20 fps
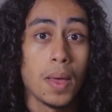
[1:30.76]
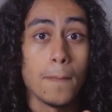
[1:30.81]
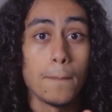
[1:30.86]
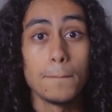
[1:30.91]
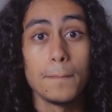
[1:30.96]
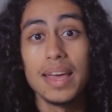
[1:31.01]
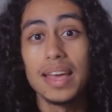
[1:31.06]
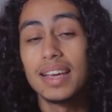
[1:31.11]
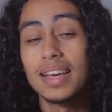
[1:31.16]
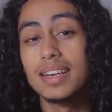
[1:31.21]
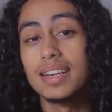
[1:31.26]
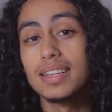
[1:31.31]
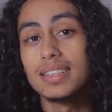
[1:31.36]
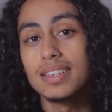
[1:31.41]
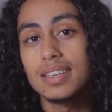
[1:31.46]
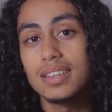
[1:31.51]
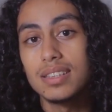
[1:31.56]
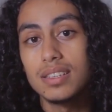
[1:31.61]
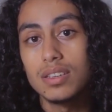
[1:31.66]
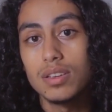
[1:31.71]
making
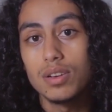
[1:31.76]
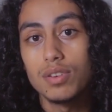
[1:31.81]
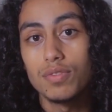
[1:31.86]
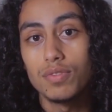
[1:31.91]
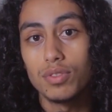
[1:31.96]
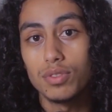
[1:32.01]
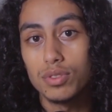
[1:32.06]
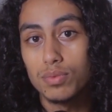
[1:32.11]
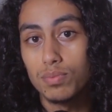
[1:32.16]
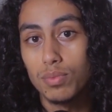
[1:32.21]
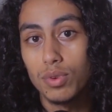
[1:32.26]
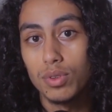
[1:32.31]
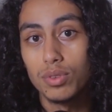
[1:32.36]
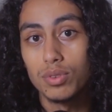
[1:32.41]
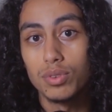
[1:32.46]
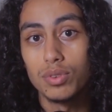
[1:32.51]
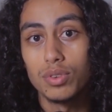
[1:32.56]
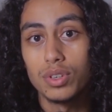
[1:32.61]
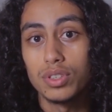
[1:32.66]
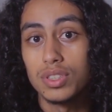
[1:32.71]
it easier for
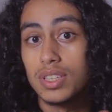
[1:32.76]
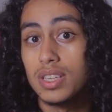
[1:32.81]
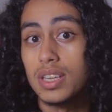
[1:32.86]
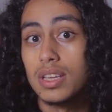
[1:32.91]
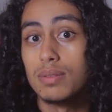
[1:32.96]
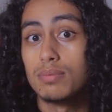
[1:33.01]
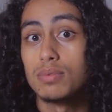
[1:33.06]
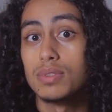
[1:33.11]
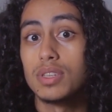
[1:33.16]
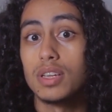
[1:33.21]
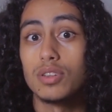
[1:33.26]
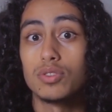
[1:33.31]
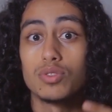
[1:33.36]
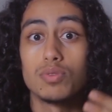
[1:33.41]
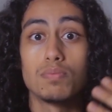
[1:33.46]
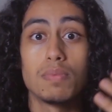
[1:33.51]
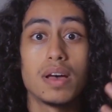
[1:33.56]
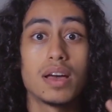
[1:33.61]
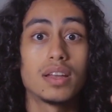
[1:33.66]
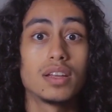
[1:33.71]
smaller teams
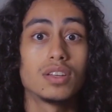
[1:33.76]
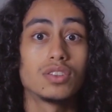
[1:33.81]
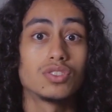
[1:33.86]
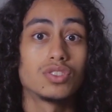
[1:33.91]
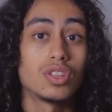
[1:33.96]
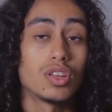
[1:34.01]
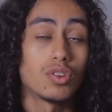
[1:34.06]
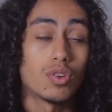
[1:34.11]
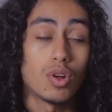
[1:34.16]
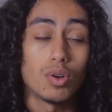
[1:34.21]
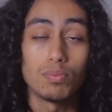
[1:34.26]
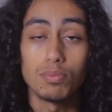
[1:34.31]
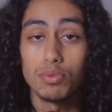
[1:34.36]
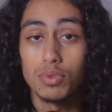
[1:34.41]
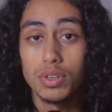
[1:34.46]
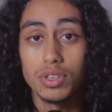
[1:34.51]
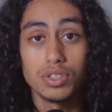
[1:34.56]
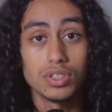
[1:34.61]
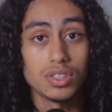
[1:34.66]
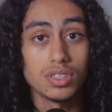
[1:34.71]
to manage their
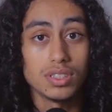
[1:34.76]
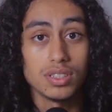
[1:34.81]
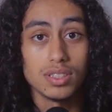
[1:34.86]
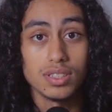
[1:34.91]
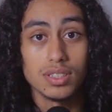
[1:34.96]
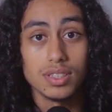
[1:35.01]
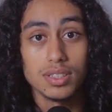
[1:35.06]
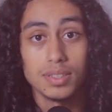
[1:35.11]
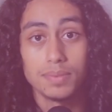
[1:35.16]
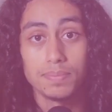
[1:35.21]
operations.